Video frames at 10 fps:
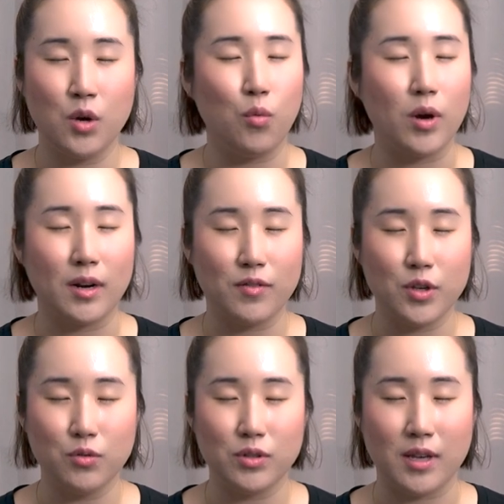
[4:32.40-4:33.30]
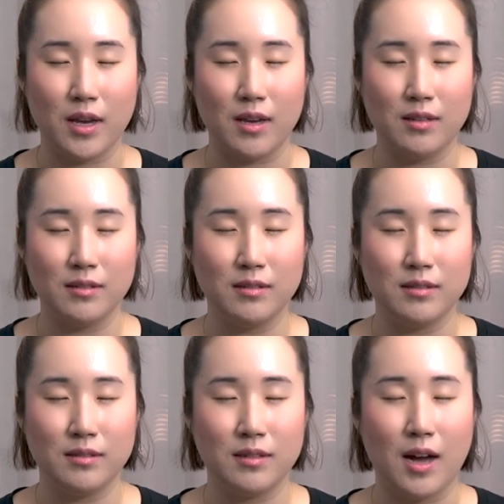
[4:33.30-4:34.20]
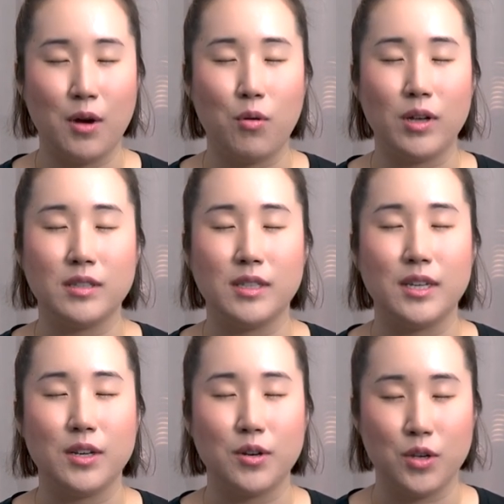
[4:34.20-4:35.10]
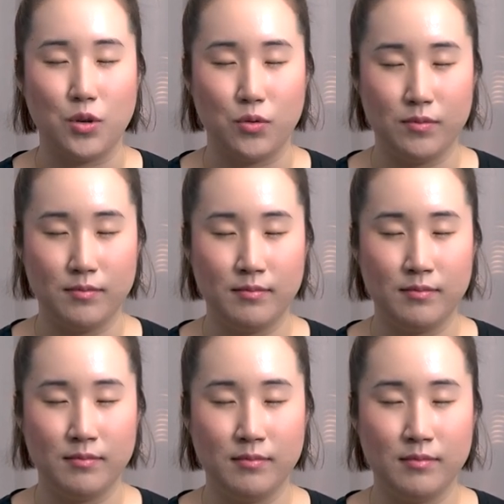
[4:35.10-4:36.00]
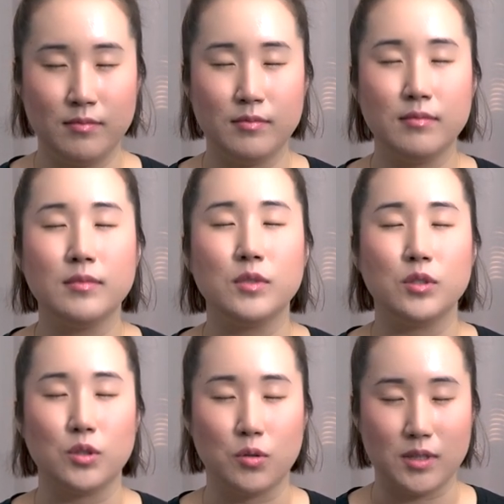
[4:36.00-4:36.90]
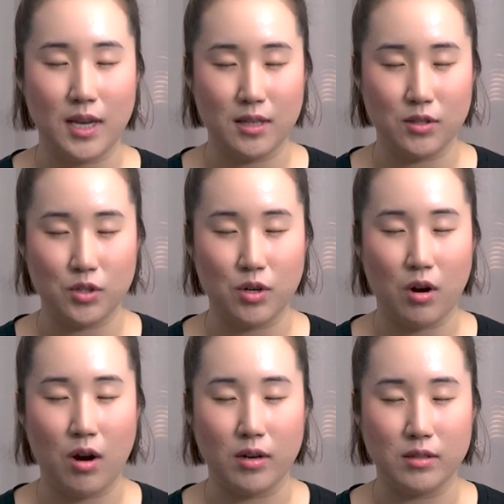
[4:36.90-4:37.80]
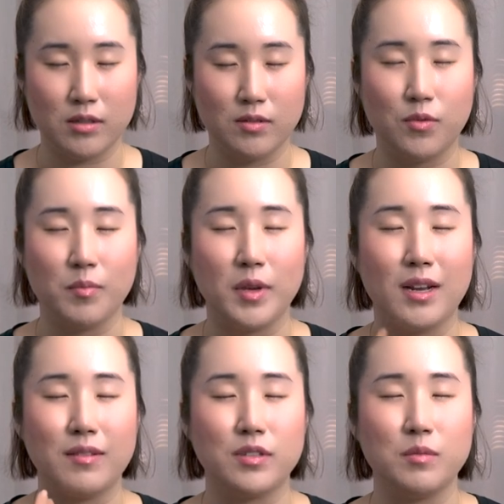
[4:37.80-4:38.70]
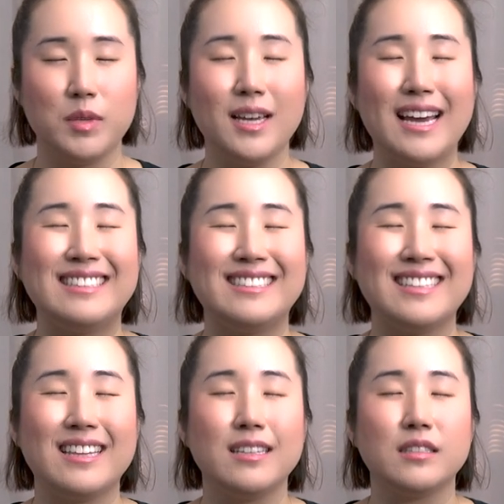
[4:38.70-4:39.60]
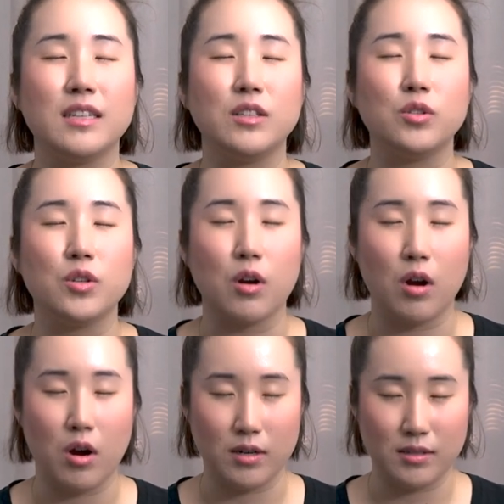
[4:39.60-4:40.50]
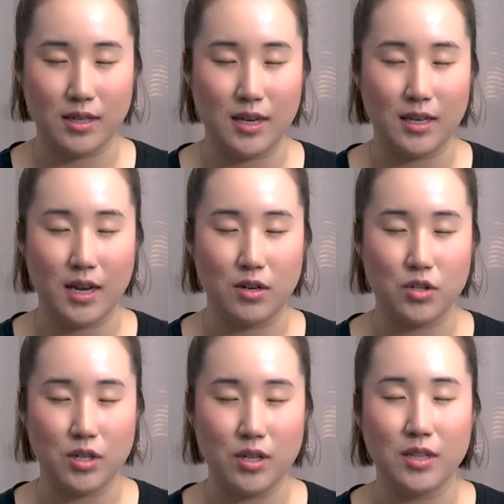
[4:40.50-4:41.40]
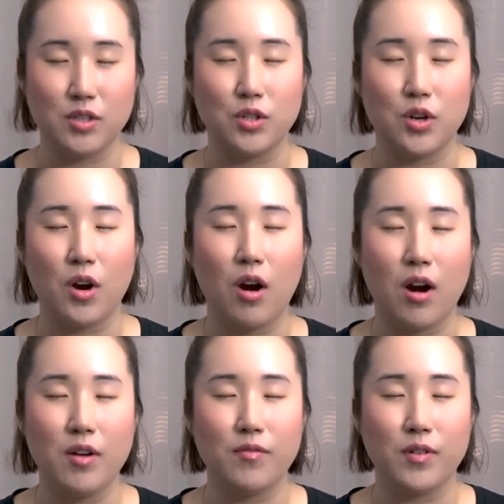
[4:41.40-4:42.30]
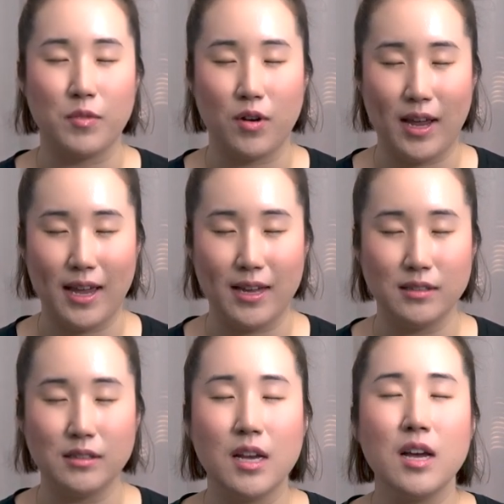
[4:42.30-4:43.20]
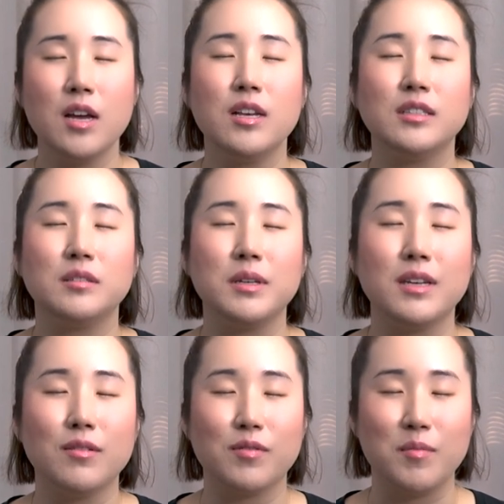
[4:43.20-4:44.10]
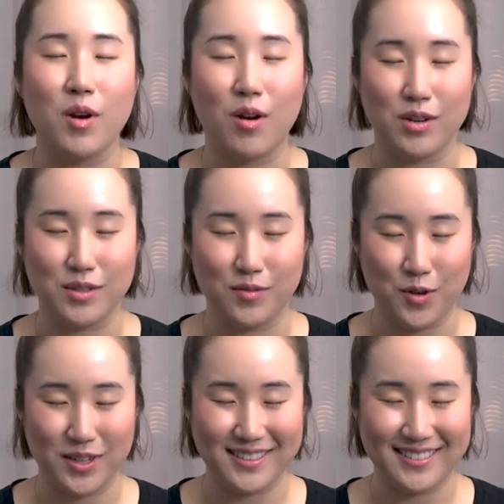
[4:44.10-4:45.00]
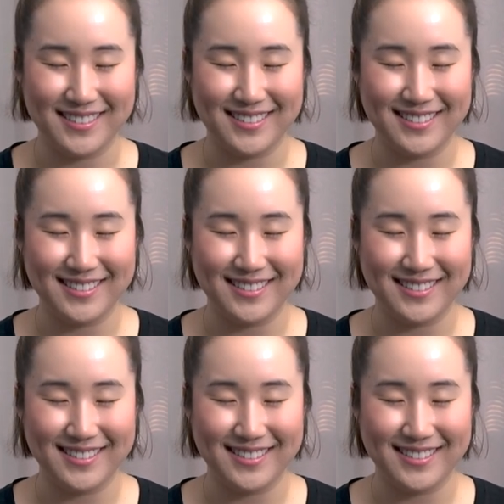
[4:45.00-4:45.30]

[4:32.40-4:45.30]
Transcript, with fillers: Whatever you say, I want to hear you. So say this to your heart. Repeat after me and say this into your heart, sending energy into your heart from your hands, speaking from your heart's voice.